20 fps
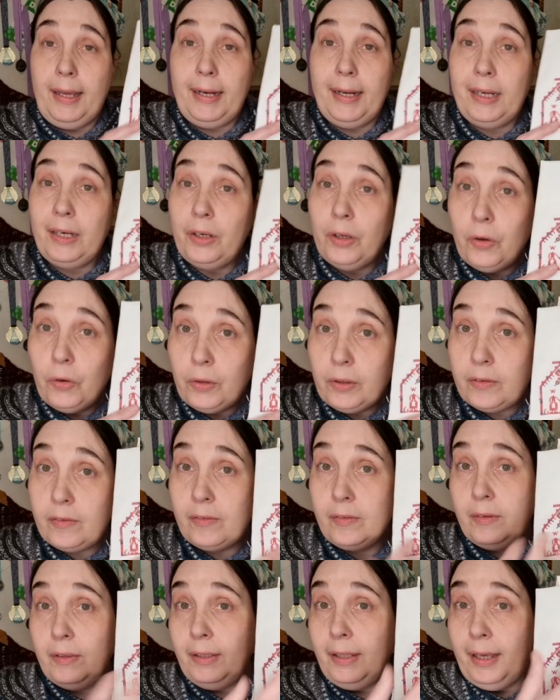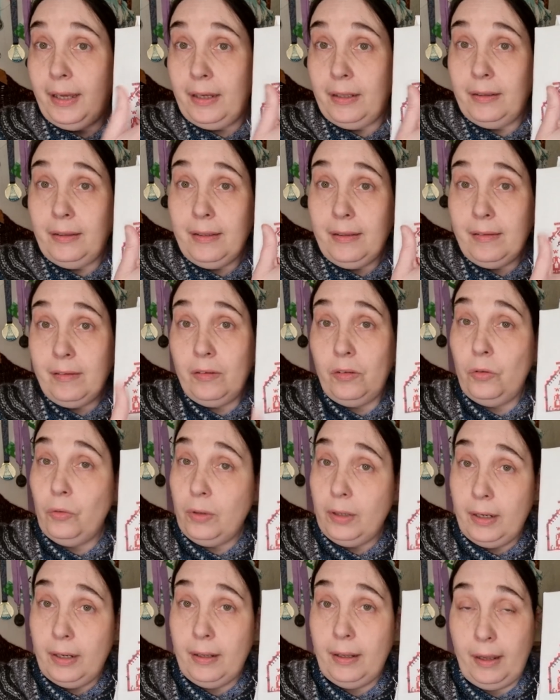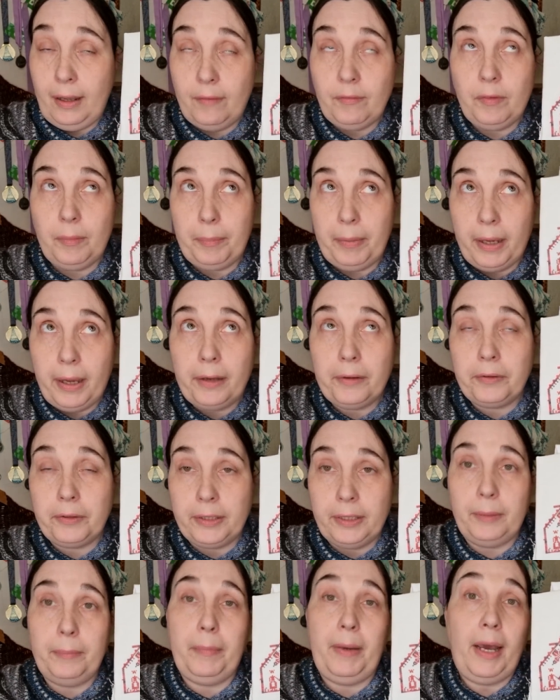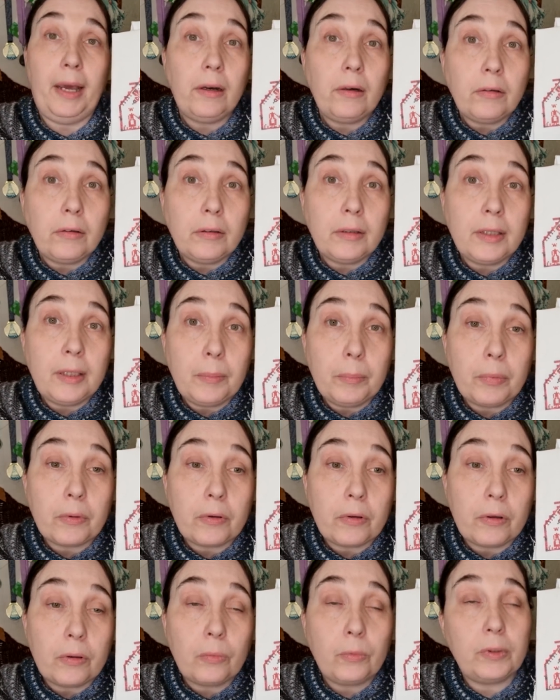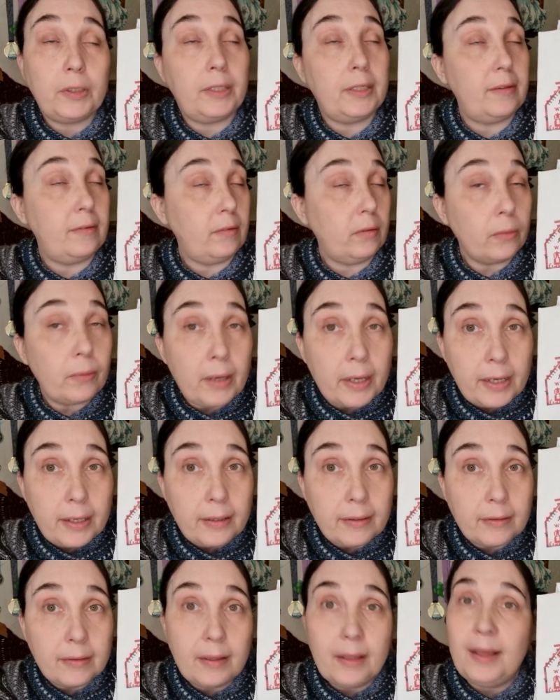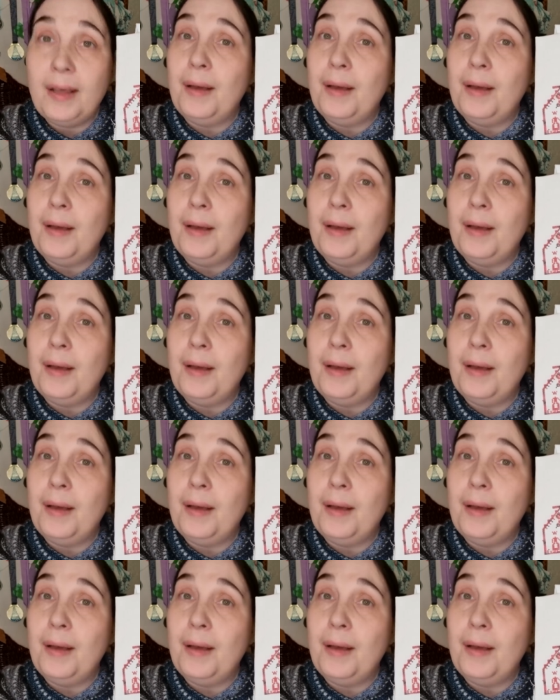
And I noticed, yeah, this you can have the pattern in Pattern Keeper, which is great,